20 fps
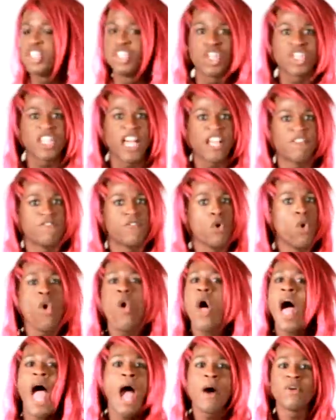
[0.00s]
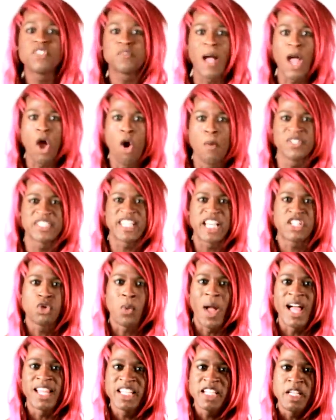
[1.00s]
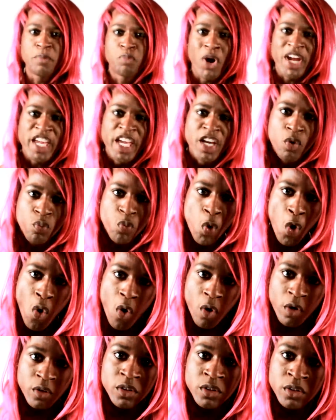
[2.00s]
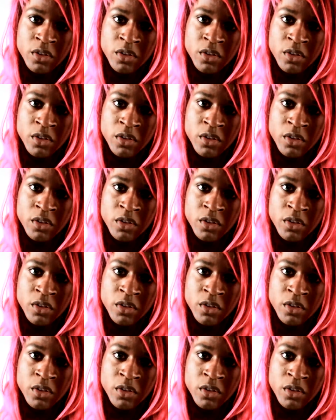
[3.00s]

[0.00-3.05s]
to look like a fool. How is my homosexuality breaking a rule?